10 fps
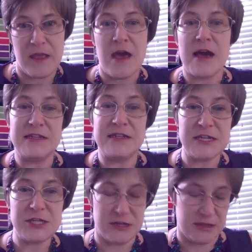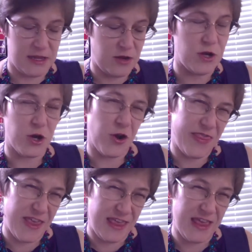Additionally, when you're
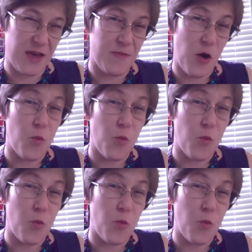thinking about